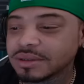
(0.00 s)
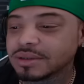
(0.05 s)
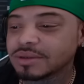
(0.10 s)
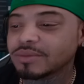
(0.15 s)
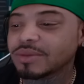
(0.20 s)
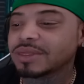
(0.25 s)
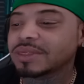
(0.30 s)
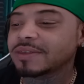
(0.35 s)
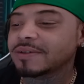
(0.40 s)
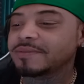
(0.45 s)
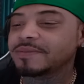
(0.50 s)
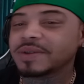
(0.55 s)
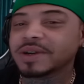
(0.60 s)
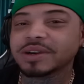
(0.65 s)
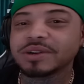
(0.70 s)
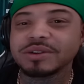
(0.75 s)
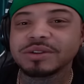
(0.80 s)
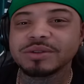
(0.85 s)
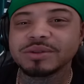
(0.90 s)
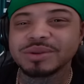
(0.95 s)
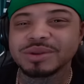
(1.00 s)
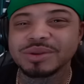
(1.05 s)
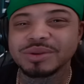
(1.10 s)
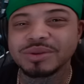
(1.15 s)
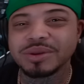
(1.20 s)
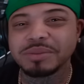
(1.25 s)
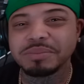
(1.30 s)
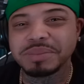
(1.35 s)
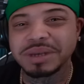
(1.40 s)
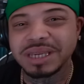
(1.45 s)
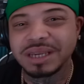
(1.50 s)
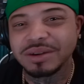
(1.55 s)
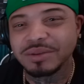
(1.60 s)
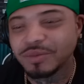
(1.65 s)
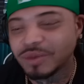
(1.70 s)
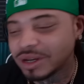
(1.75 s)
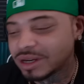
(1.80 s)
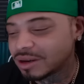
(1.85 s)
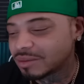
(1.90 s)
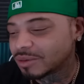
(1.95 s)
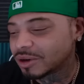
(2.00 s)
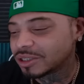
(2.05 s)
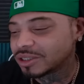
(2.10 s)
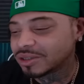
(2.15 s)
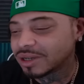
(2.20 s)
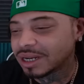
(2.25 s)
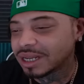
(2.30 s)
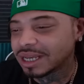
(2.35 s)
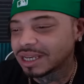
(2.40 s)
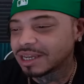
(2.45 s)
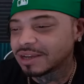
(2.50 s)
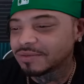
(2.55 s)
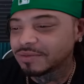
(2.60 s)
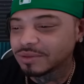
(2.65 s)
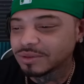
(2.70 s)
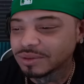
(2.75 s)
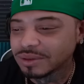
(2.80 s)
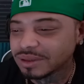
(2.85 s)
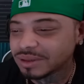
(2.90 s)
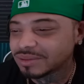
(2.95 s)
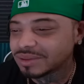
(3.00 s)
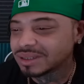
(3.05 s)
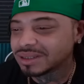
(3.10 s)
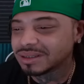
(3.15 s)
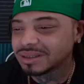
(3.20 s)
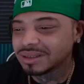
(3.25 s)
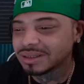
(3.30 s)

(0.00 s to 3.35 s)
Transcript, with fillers: What the fuck are you doing being with him or trying to influence?